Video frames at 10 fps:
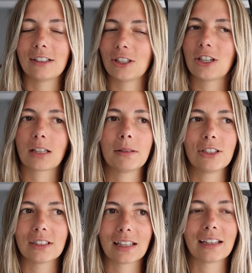And she checked me and
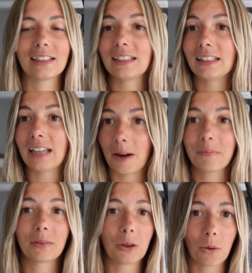she's like, yeah,
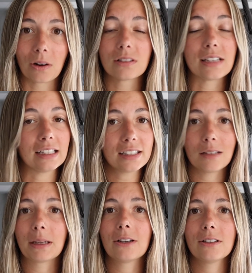you're 10
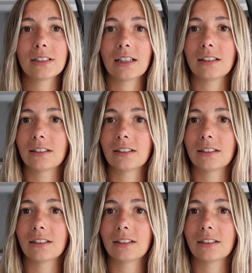centimeters.